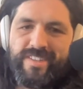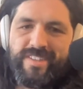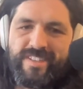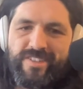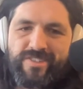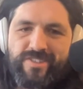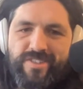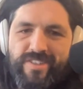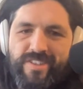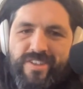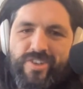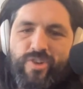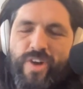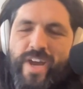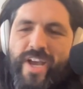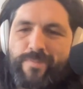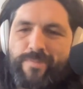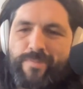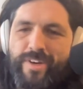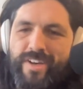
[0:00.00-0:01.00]
These are the
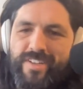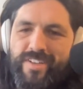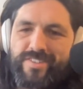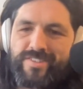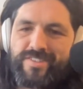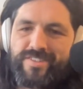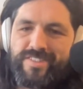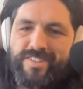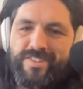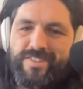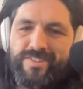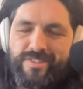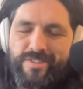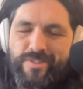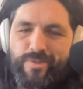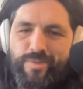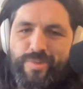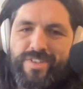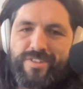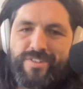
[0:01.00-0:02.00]
crackpots. These are
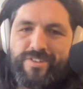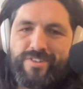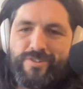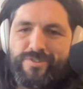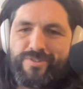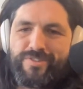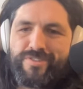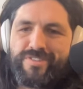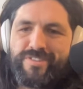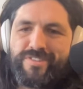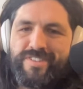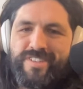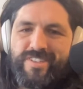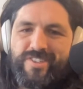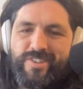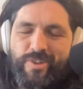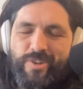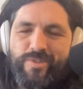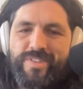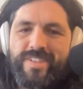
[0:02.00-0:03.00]
the weirdos.
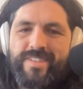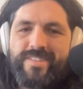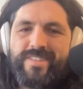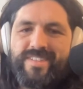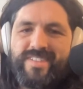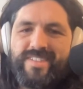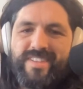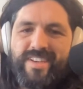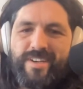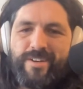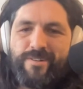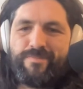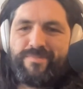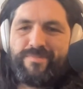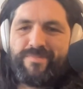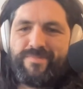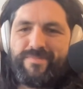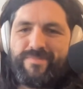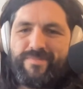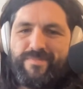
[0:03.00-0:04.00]
Don't listen to
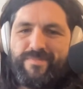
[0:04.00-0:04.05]
them